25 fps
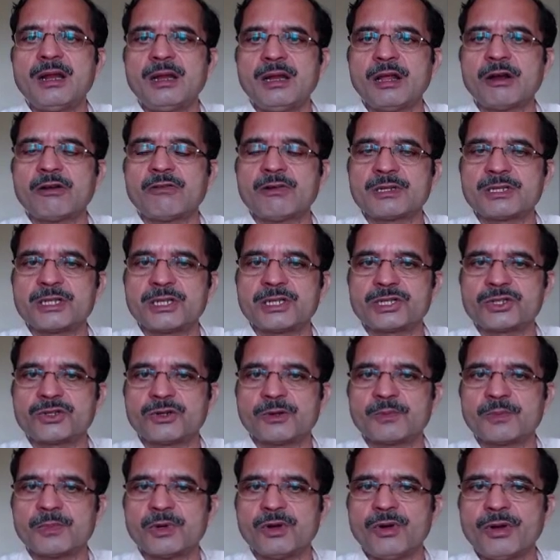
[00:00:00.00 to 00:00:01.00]
nervous
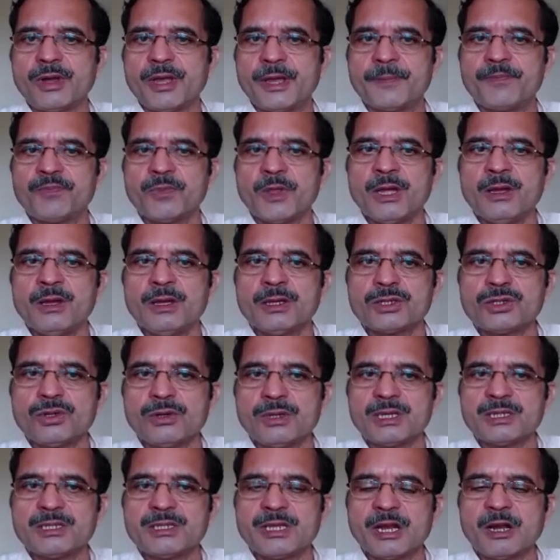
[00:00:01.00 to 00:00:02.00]
system. Okay, so
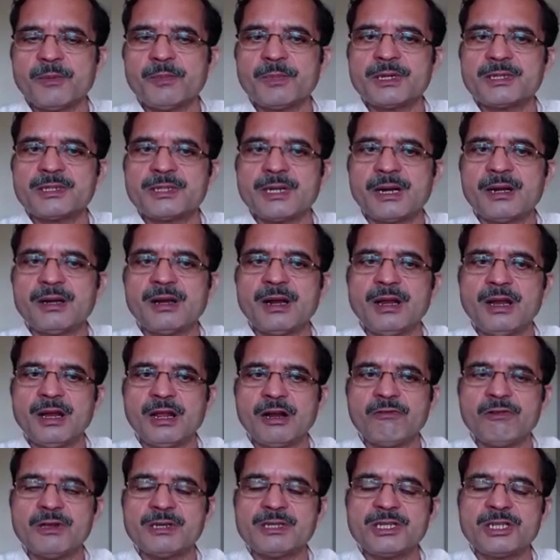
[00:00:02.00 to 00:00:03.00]
the central
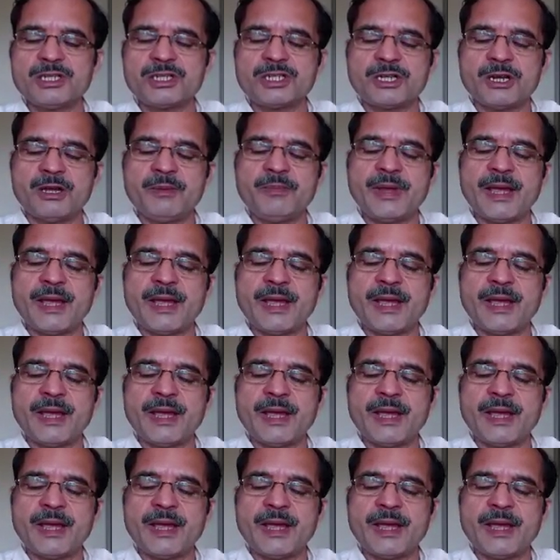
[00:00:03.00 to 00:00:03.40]
nervous system,